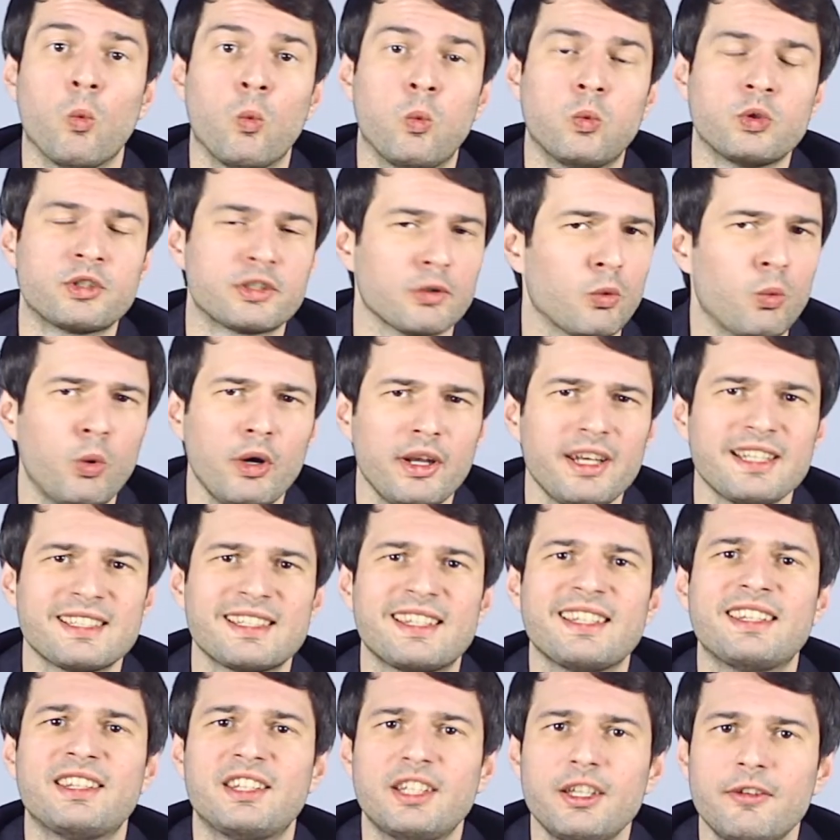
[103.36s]
So what is
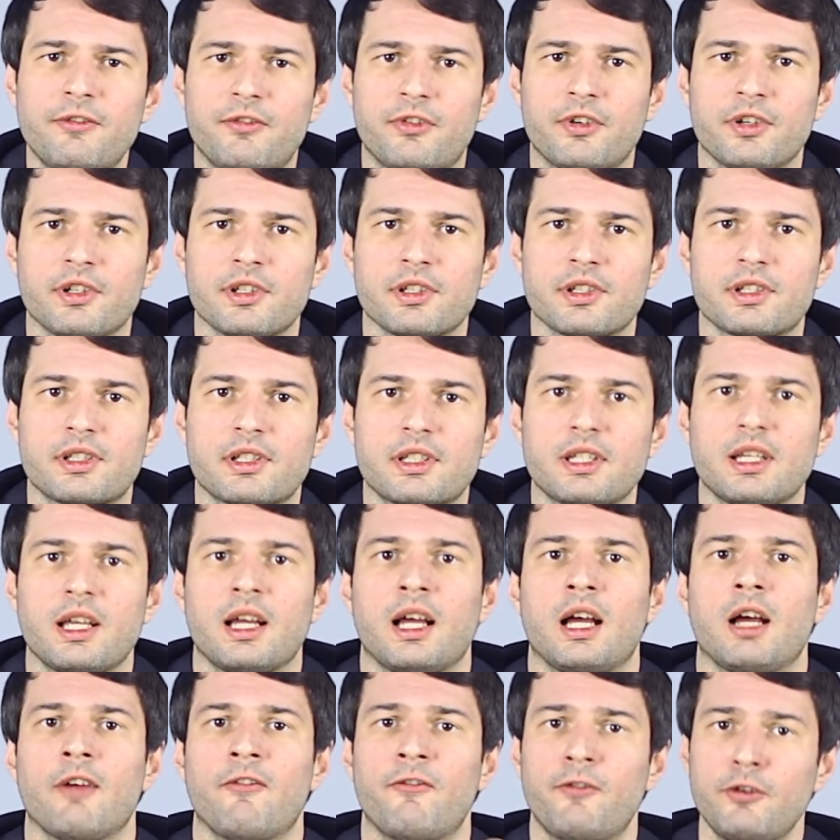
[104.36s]
the difference?
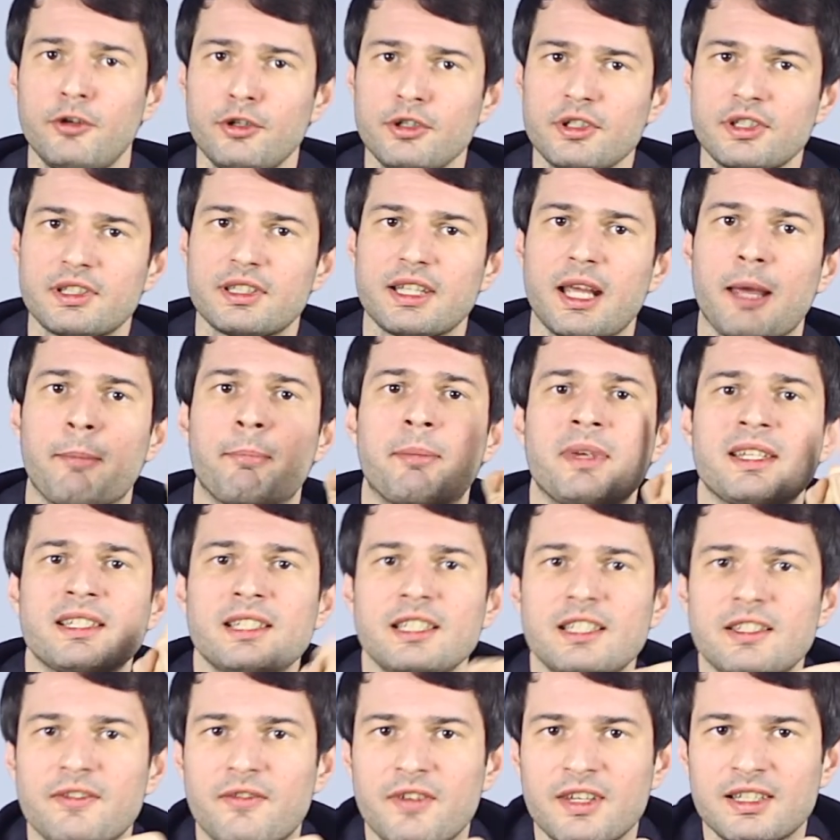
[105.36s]
First, a
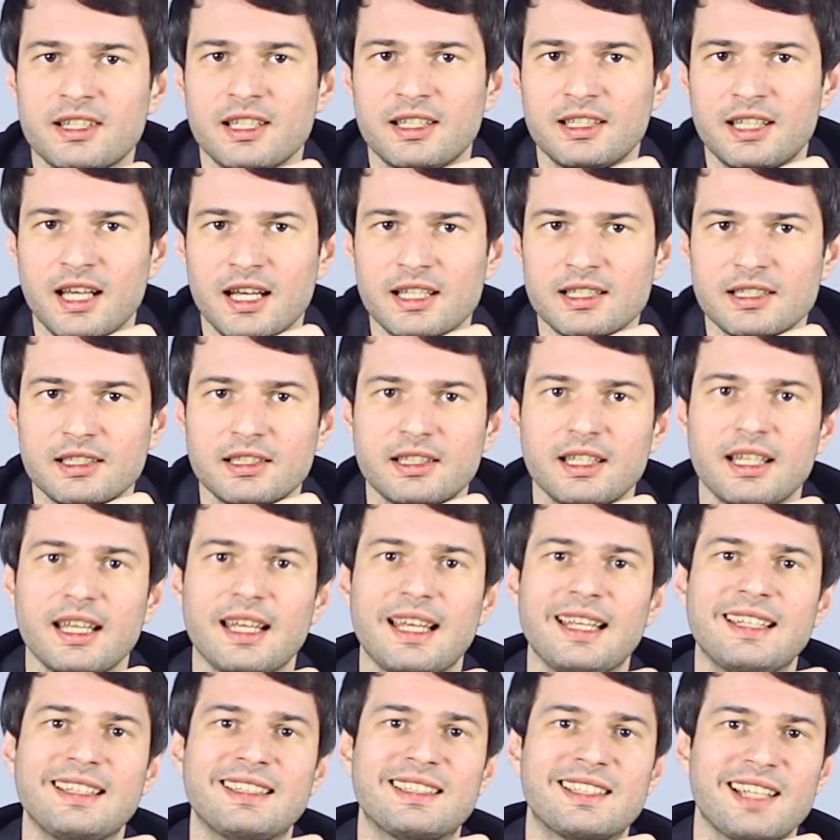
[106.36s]
business visa doesn't
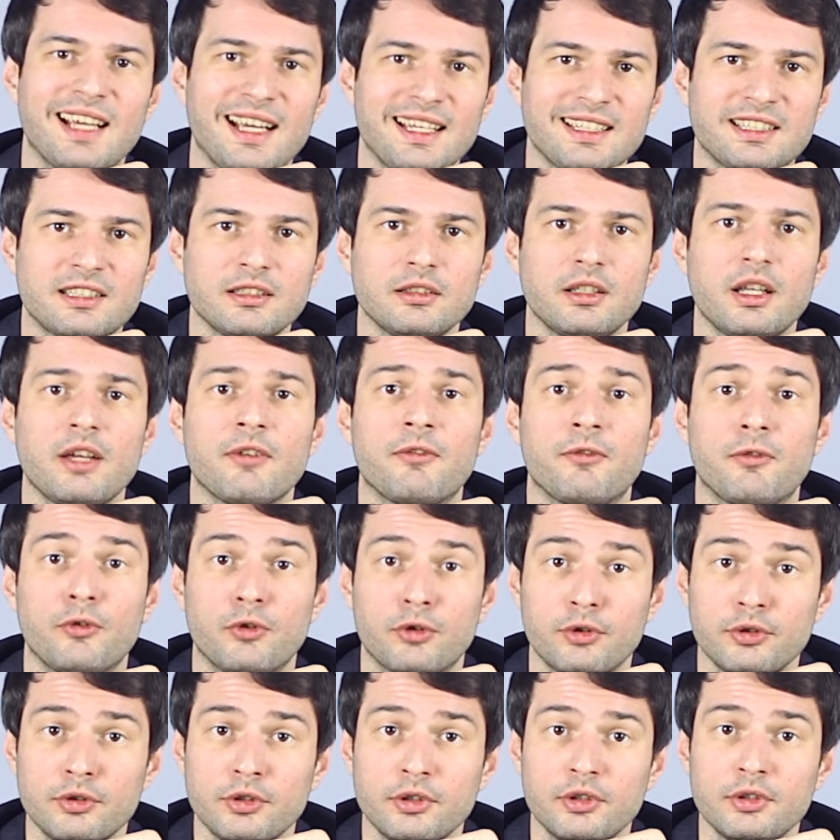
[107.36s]
entitle a
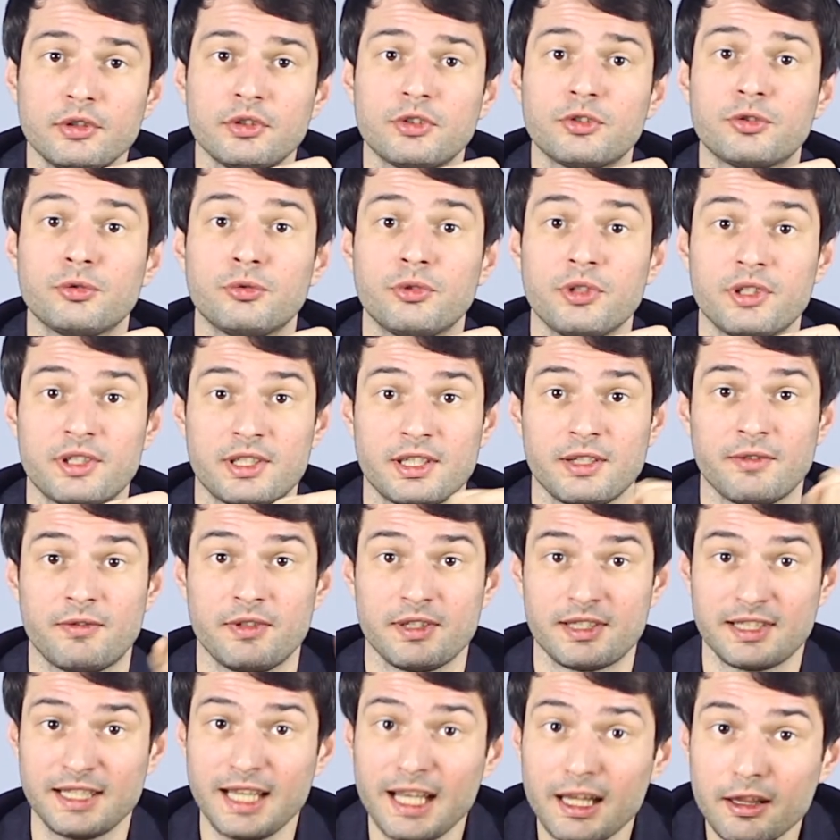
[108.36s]
foreigner to receive a
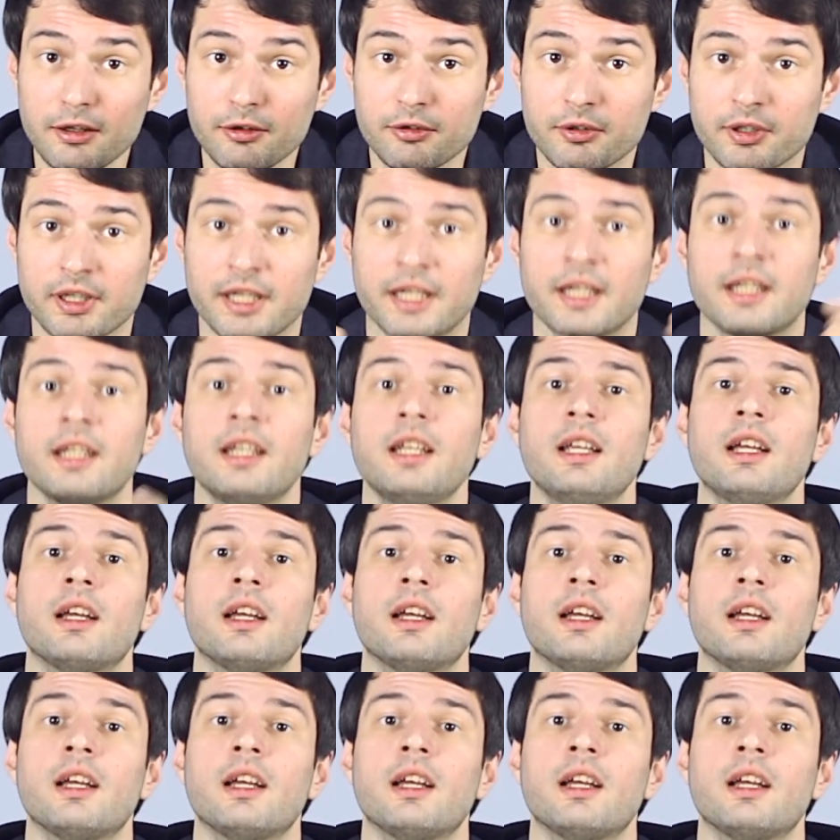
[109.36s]
salary.